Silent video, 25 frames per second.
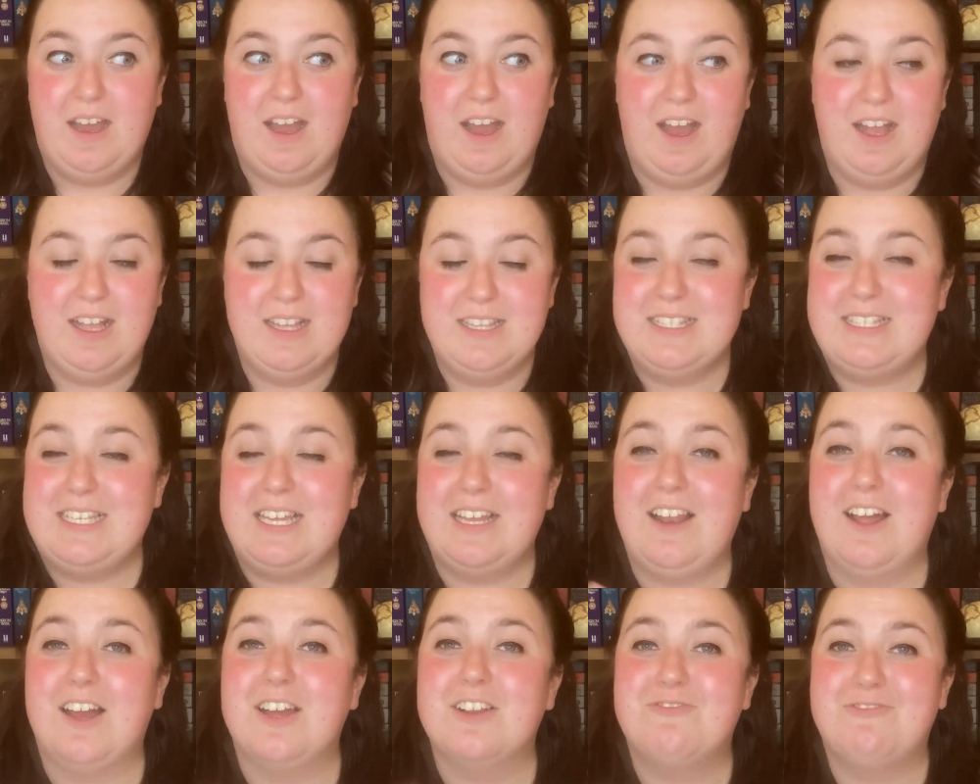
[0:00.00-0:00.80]

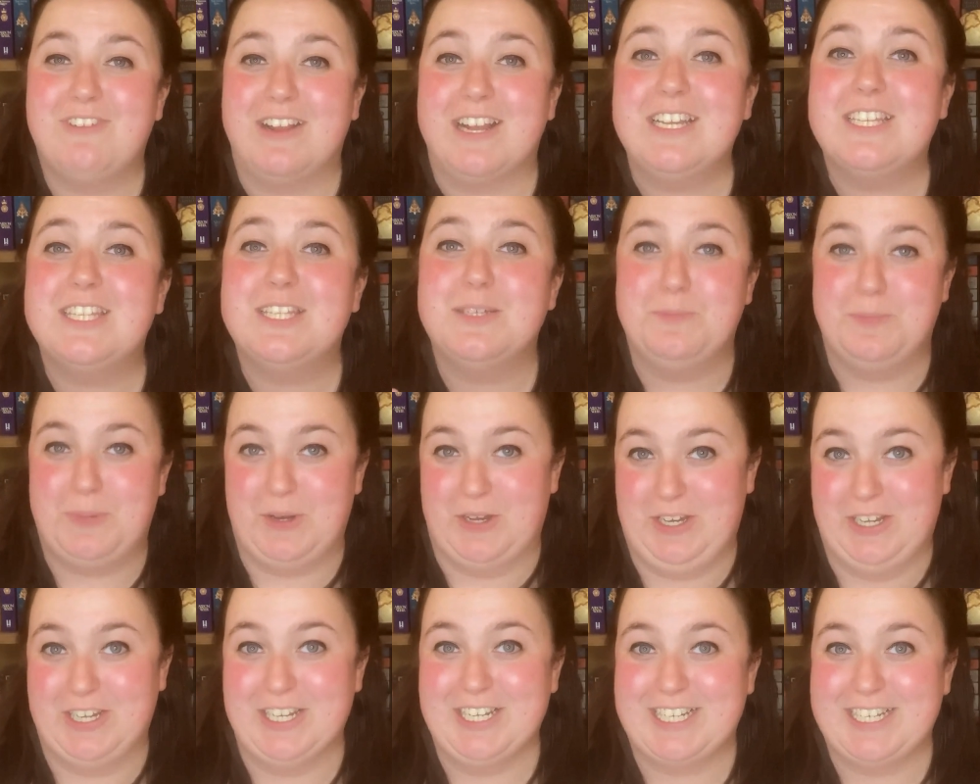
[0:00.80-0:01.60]
until I'd read the
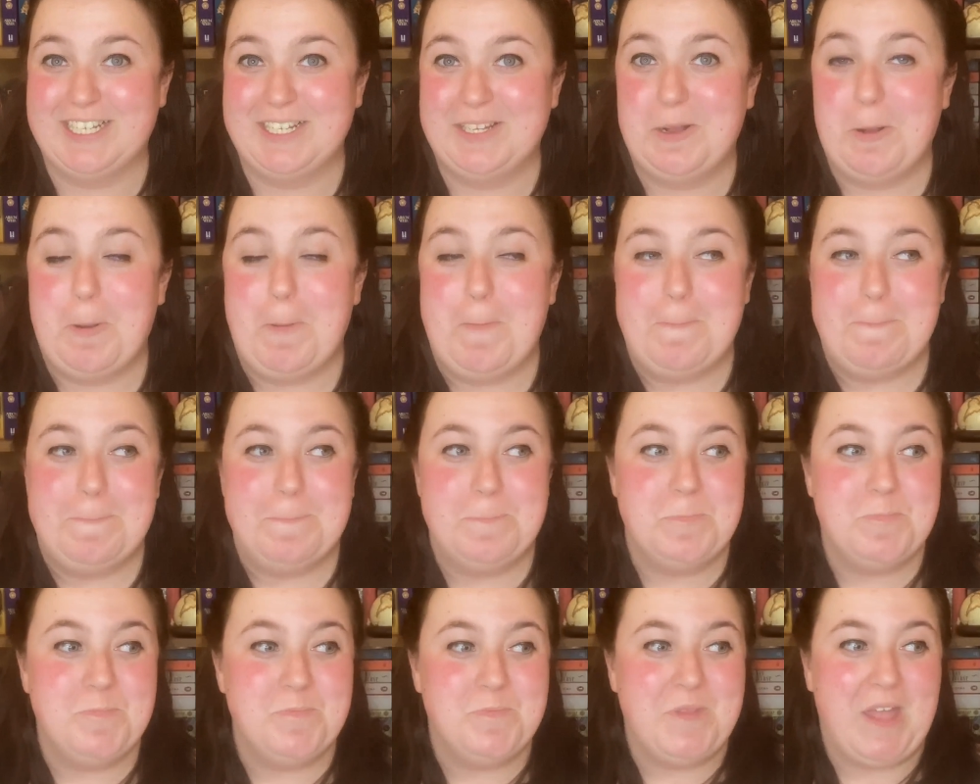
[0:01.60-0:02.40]
book.
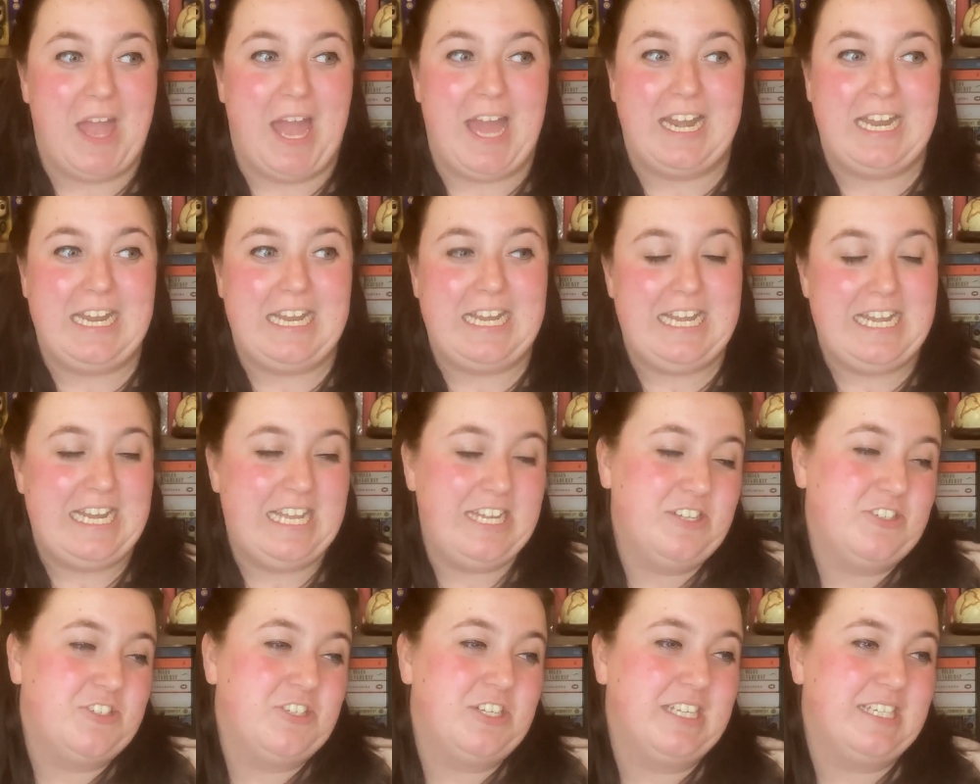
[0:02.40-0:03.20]
And it
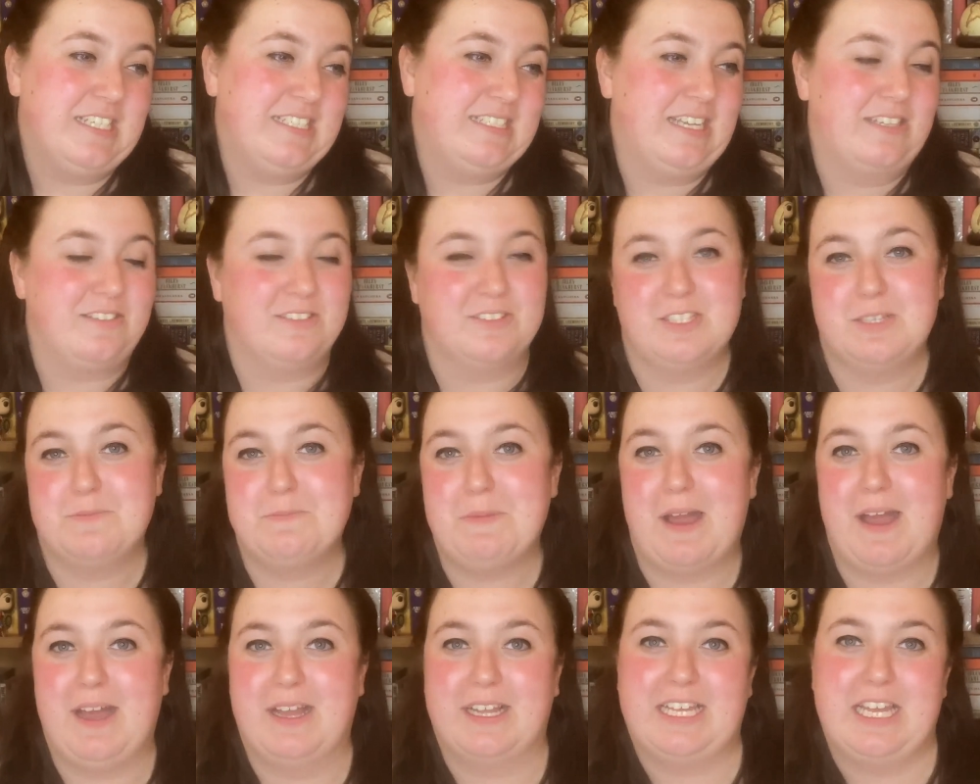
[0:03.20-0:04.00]
literally said on the
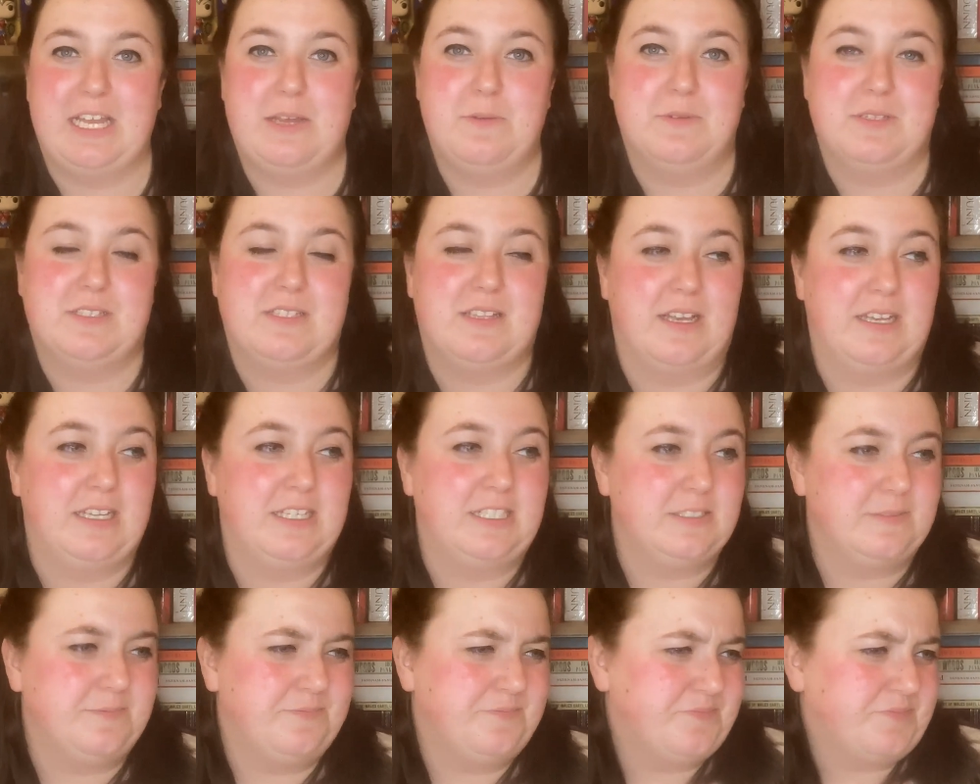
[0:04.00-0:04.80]
back, it was
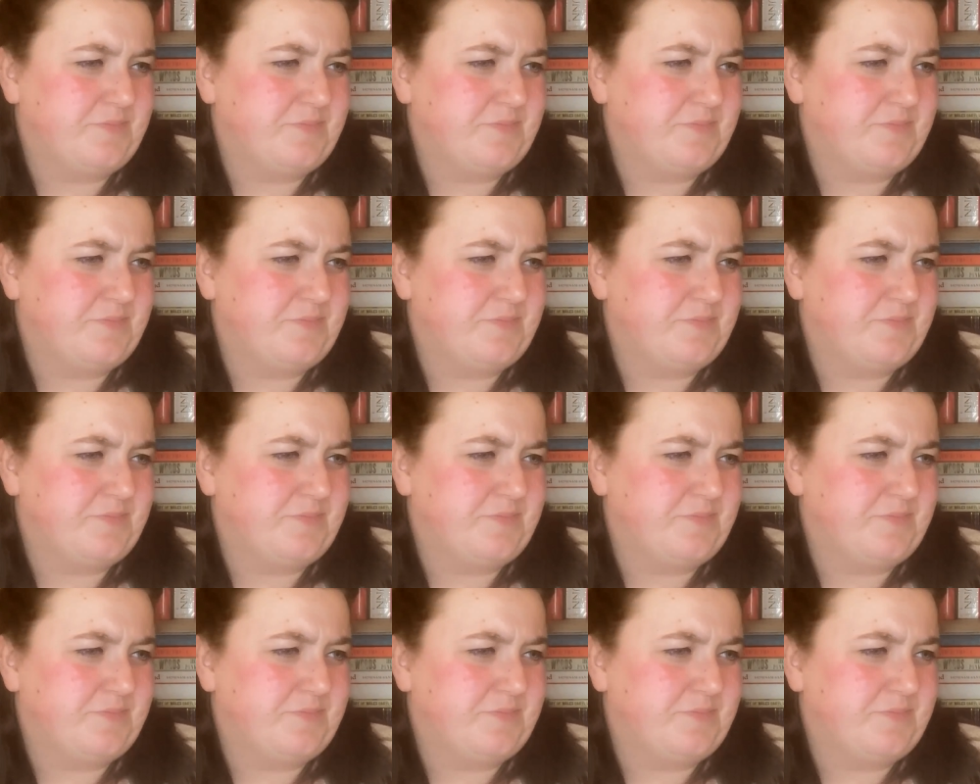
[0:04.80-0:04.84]
like,